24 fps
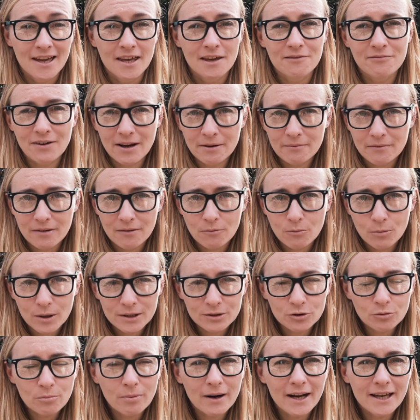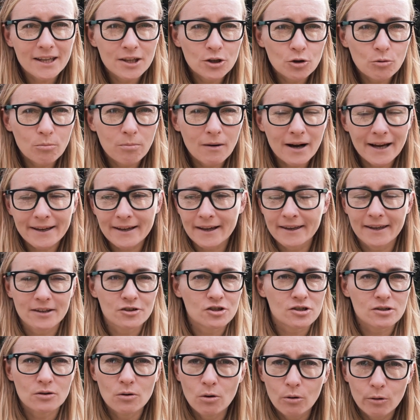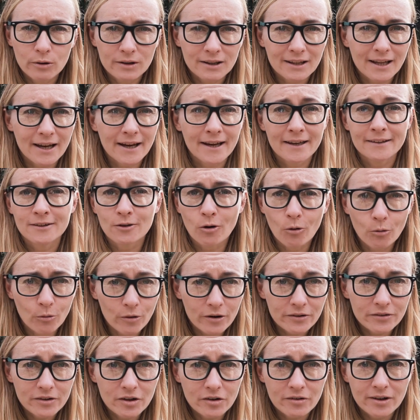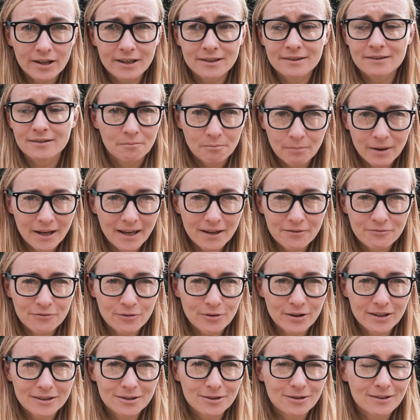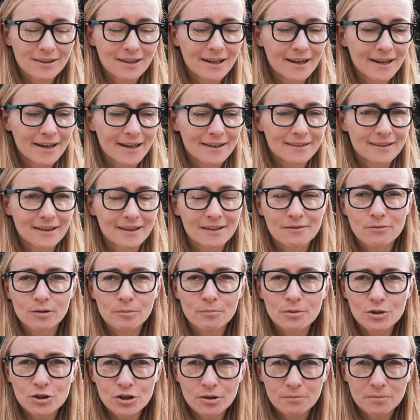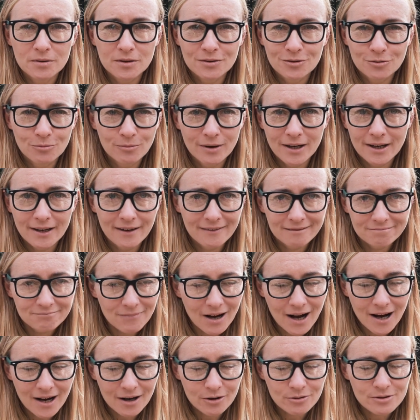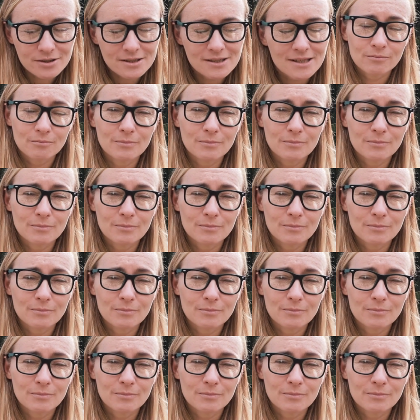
If I want to buy a new bike, I can just go online, order it, pay for it online, and it will be shipped to my house.